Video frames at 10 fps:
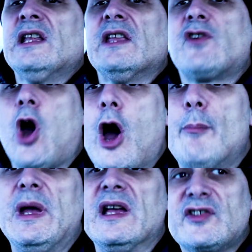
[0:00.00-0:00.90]
They've got a
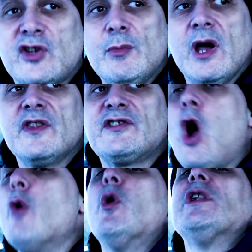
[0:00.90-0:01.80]
bit of summer. There's
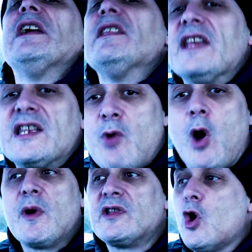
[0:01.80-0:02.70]
no money in this
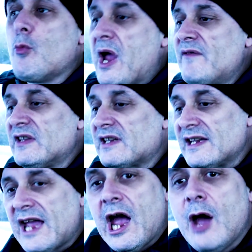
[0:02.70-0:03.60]
what we do, but if you
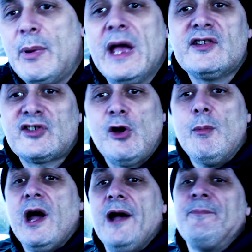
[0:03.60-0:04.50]
can get a bit of
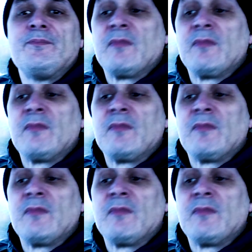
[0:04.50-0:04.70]
summer